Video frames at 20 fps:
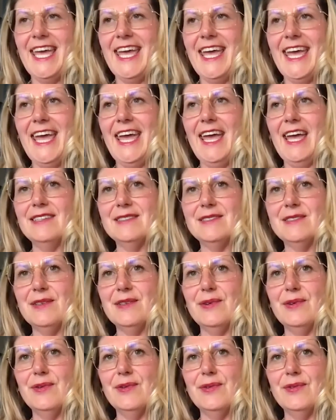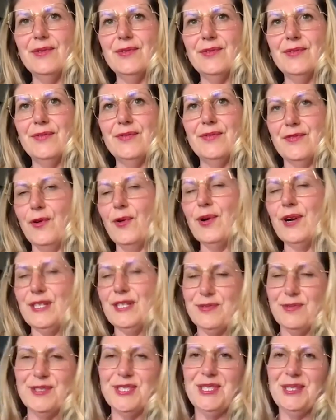And so, of
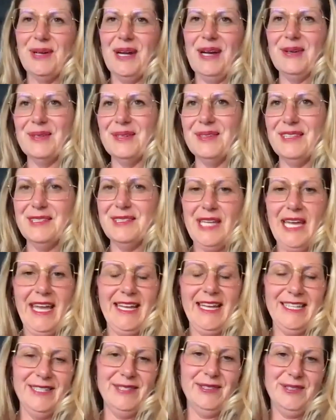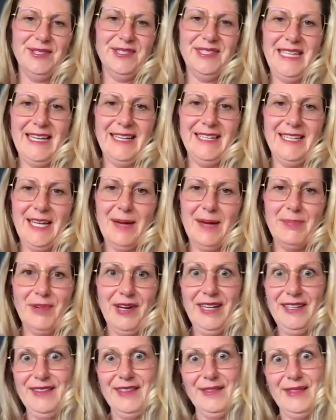course, once you're out of the tank and you're standing
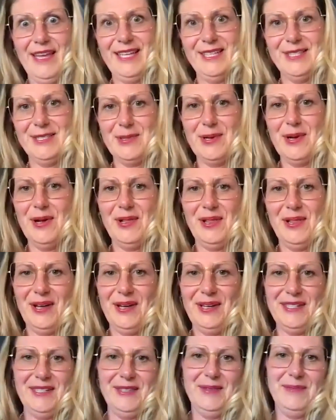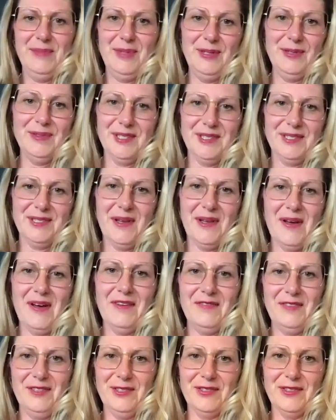upright, the lights are all on and the music is
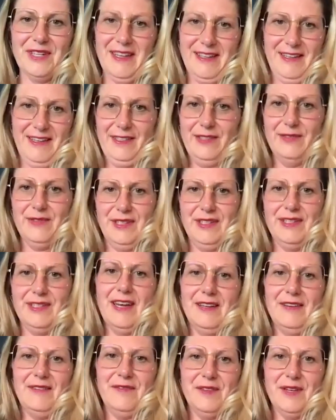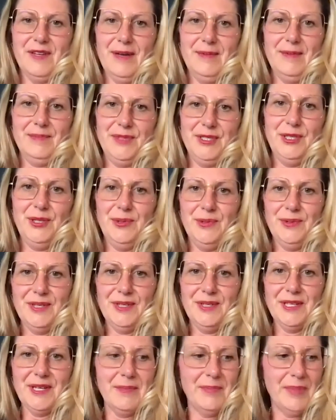off, and you can kind of come to
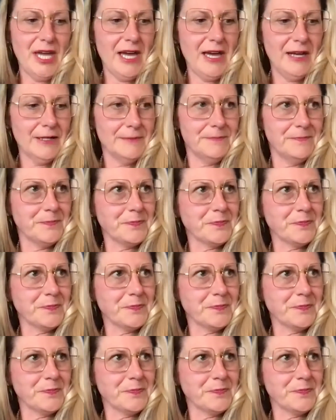and come back.